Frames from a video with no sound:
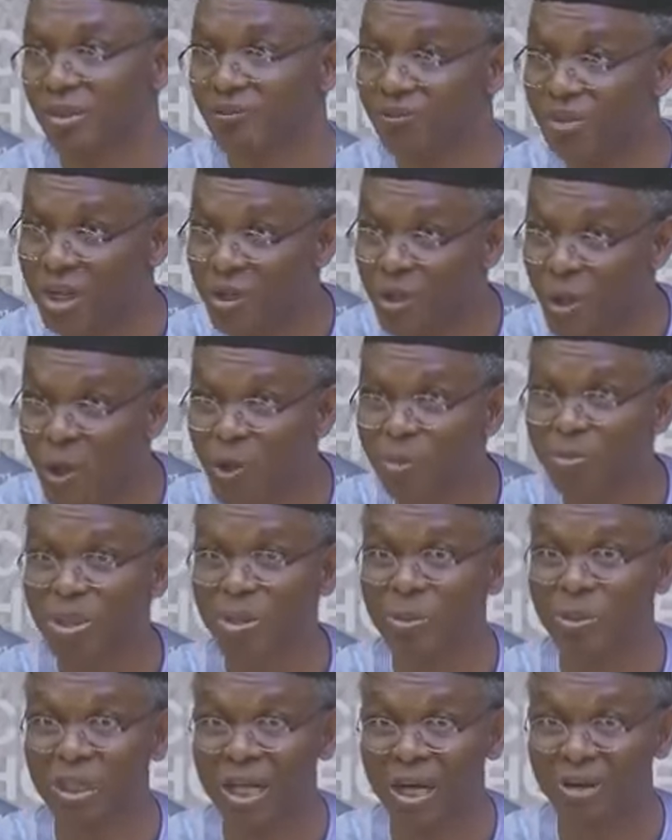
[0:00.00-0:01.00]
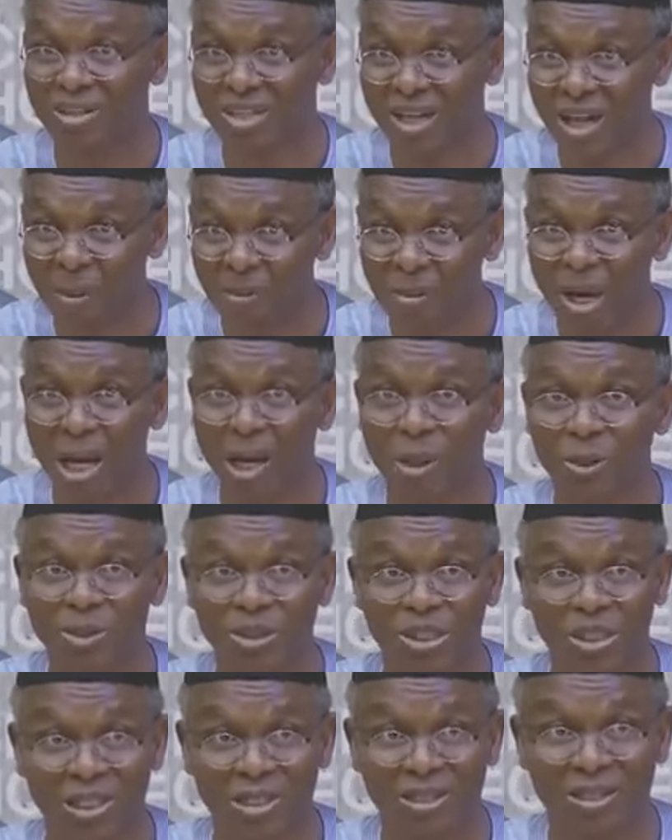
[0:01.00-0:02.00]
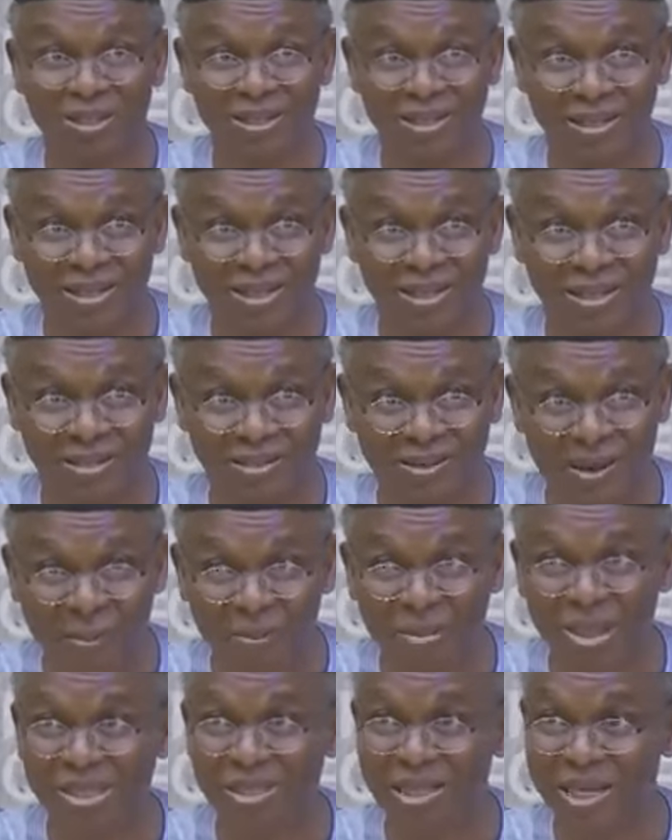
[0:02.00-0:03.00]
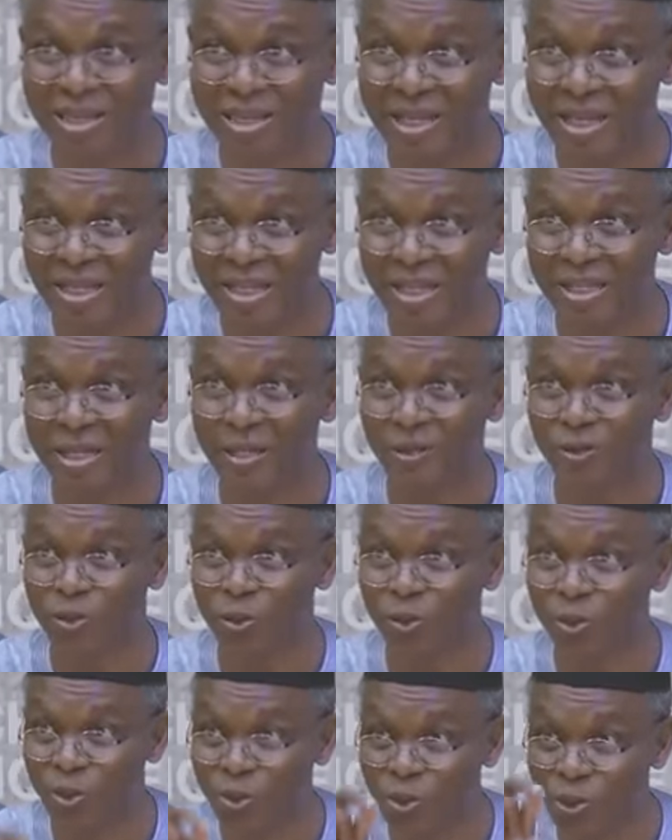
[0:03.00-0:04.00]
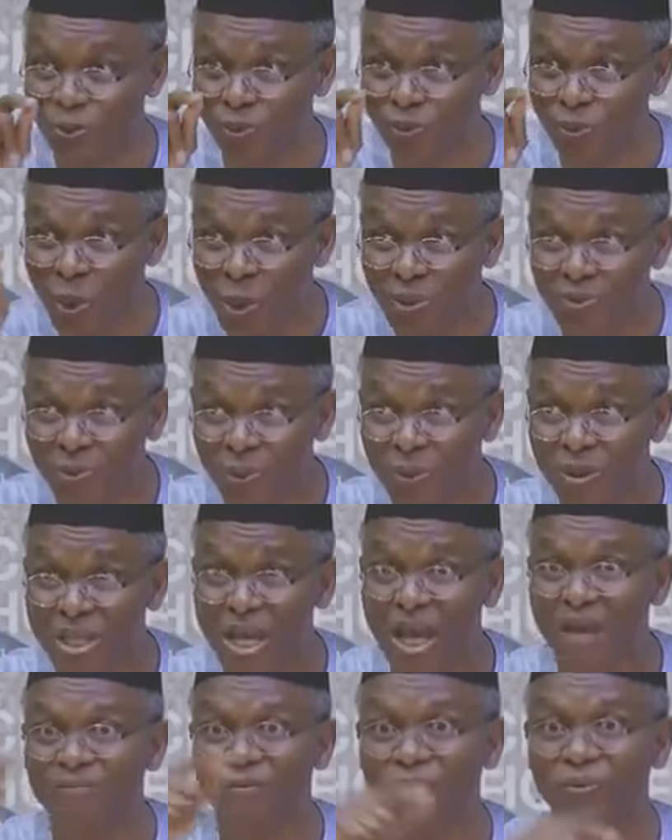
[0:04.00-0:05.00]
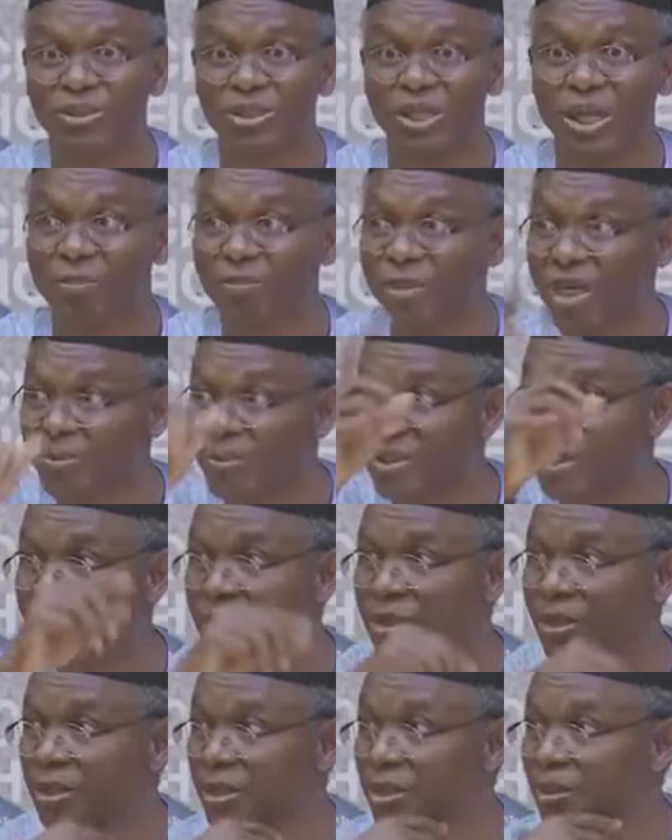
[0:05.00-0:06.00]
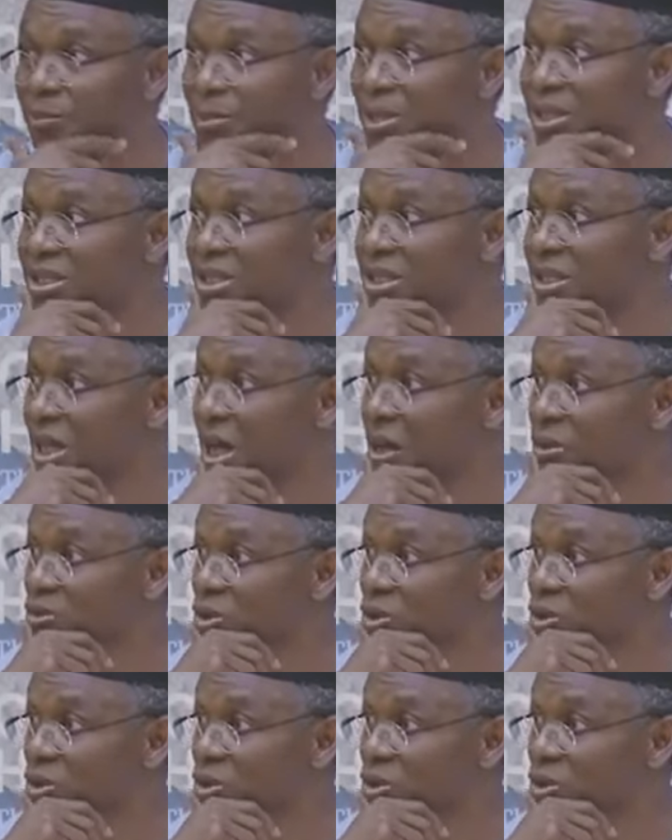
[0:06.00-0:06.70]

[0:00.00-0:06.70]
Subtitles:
If the young people had come out in the numbers that they needed to vote for their future, maybe the Brexit